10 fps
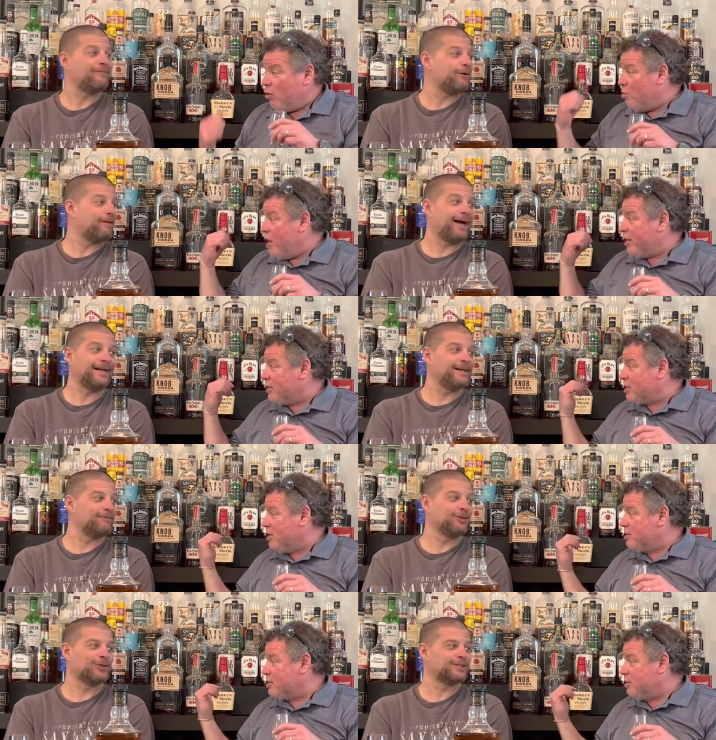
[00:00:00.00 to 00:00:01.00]
Speaker 1: never, I never
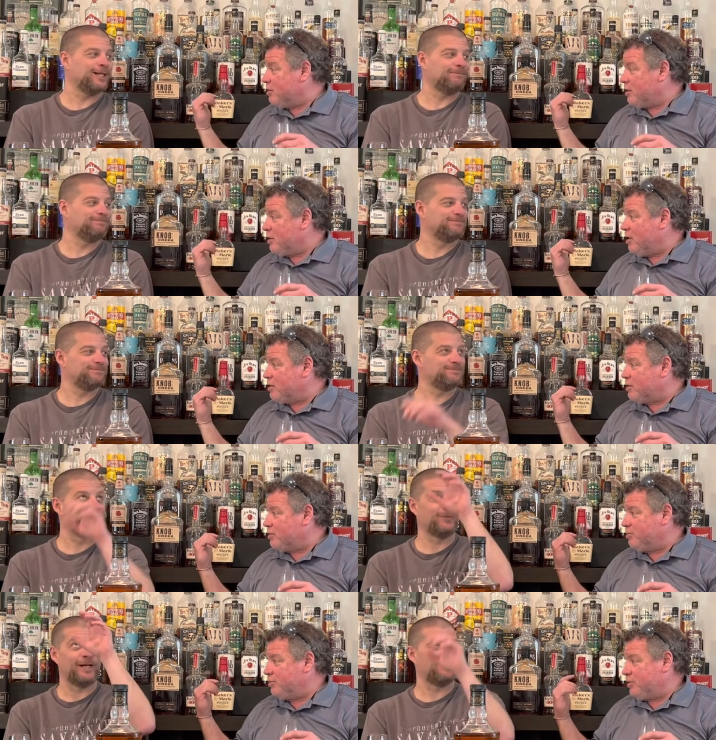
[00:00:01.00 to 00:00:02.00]
'cause- looked up because
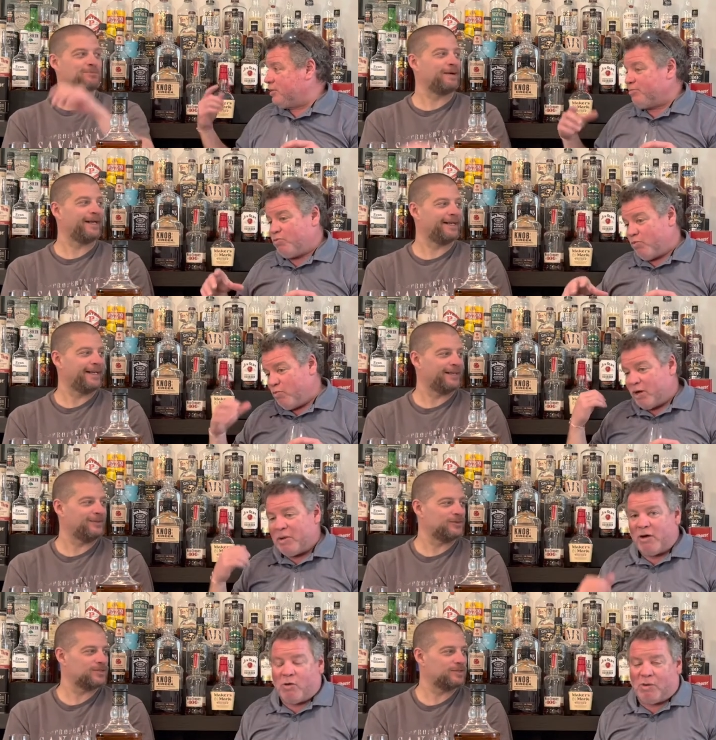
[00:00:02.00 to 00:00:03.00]
when I was buying one of
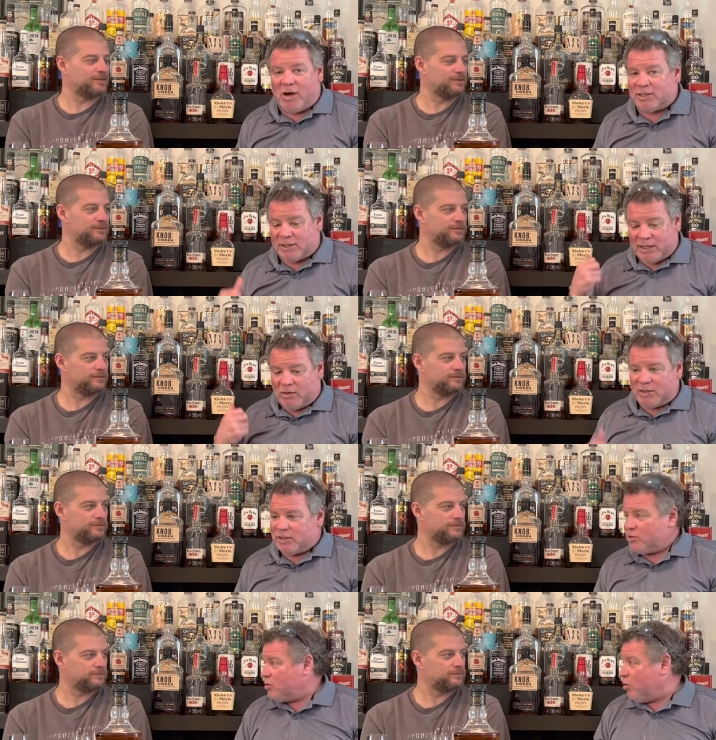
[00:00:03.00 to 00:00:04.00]
my old bosses that was
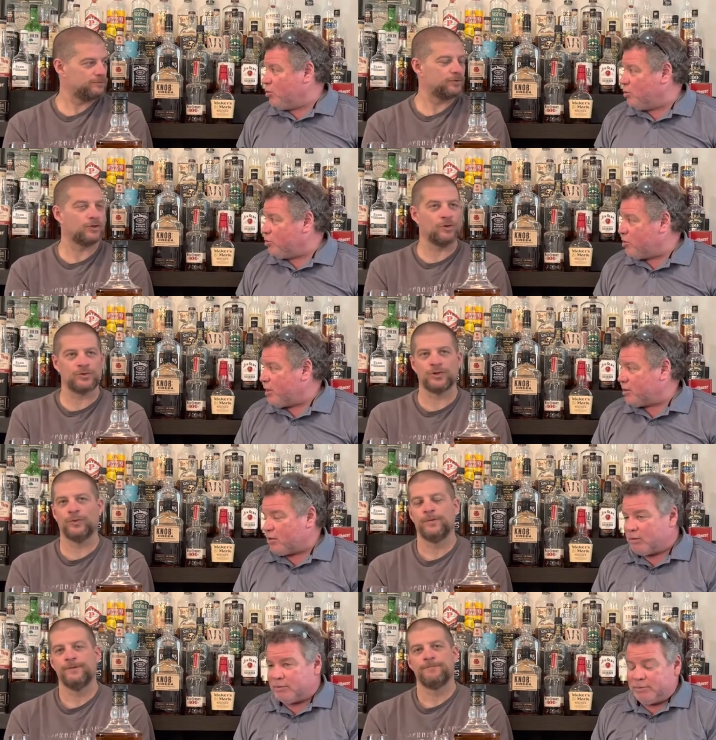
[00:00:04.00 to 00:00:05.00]
his go-to Go to.
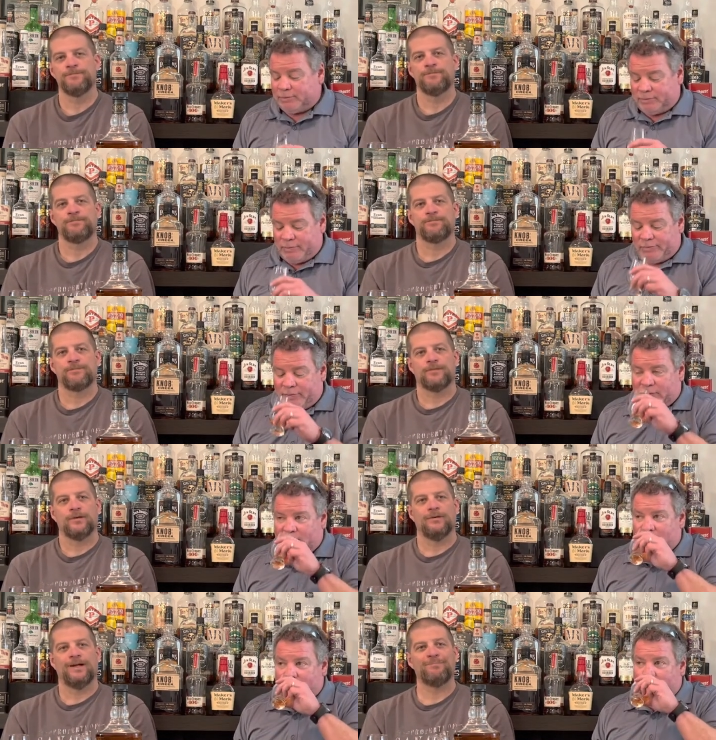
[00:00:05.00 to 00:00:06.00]
So.
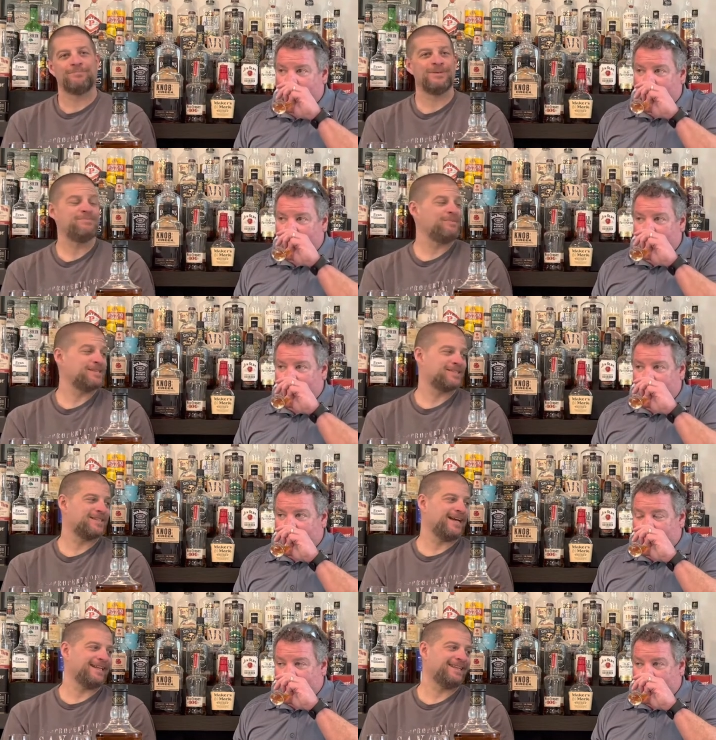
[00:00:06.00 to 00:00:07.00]
Speaker 2: I'm pretty much.
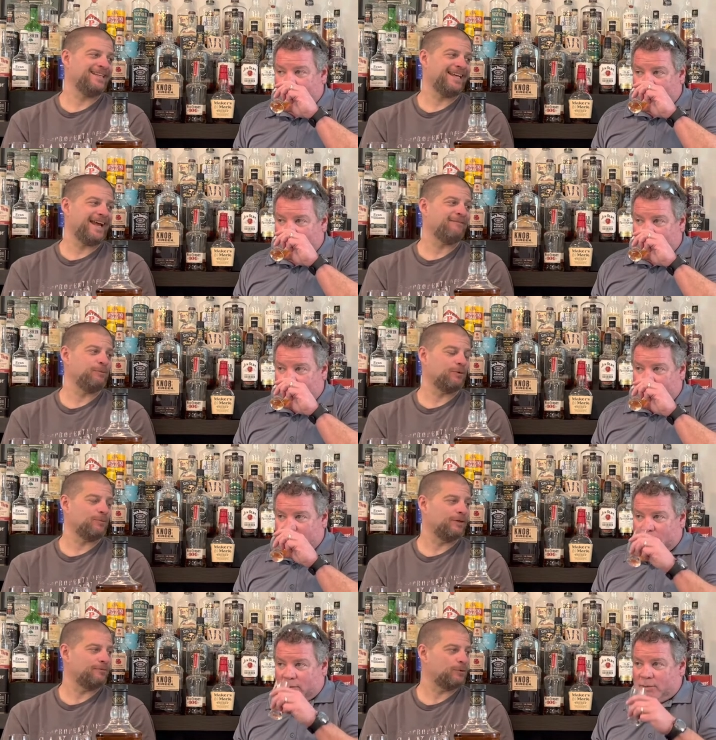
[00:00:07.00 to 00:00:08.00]
I think everyone
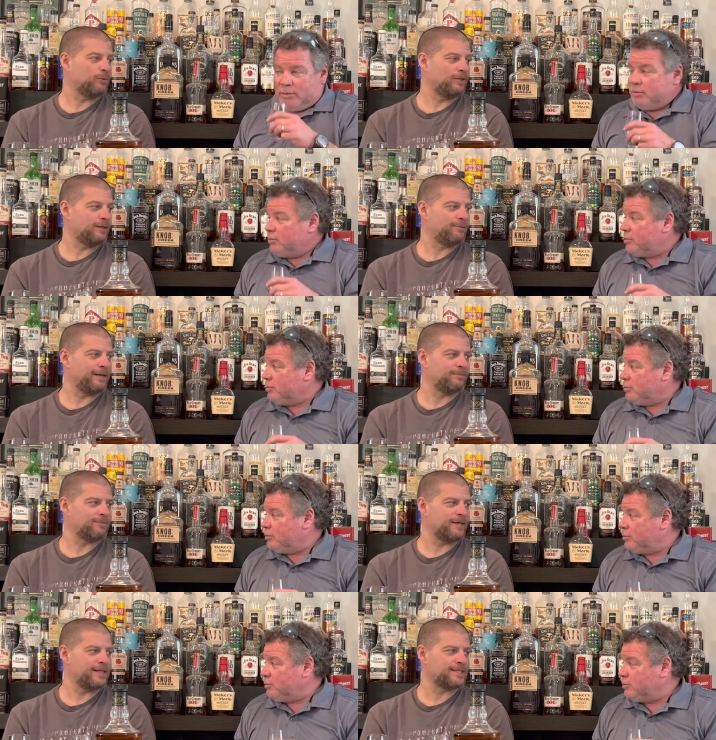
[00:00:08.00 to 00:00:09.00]
will if you're willing to pay the
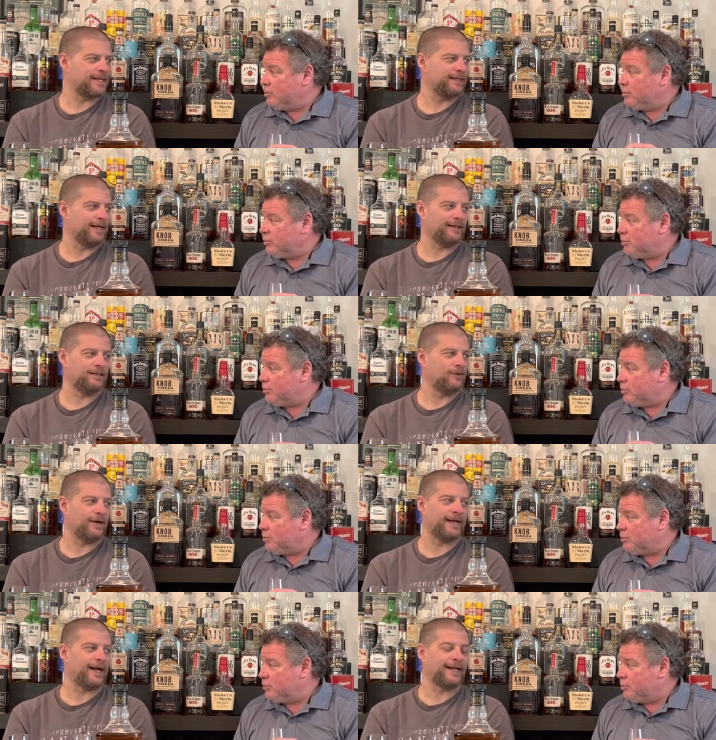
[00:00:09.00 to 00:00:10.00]
price. I, I you know,
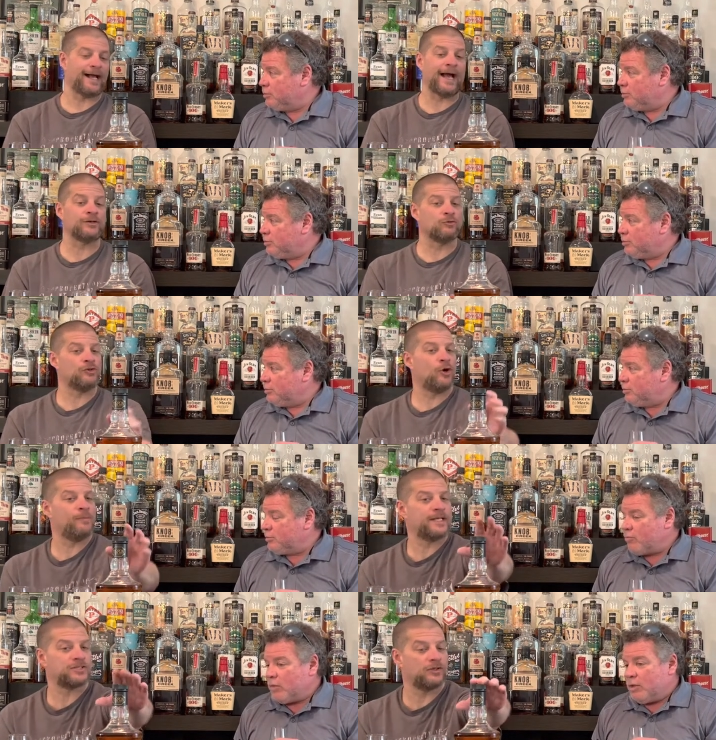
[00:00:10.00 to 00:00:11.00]
I, I, I don't know
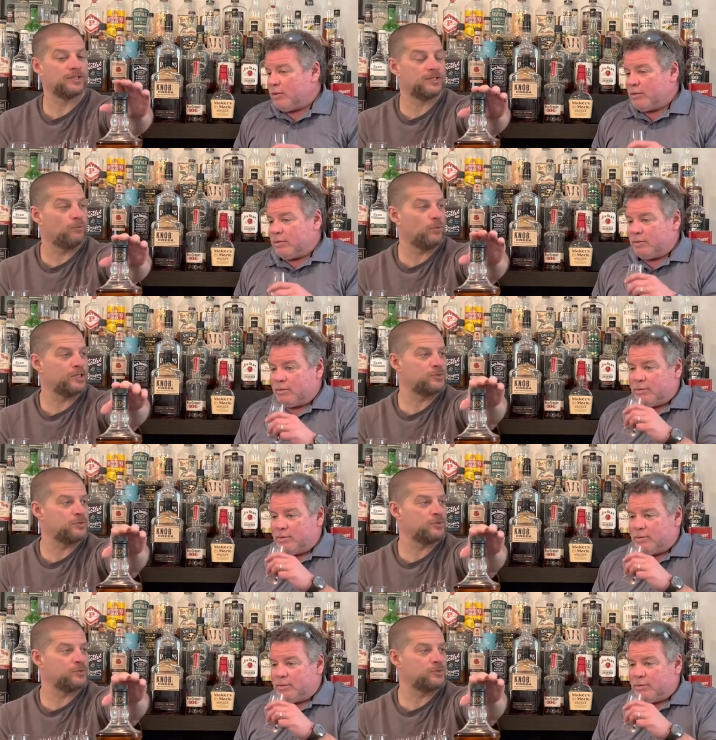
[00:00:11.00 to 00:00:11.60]
because when you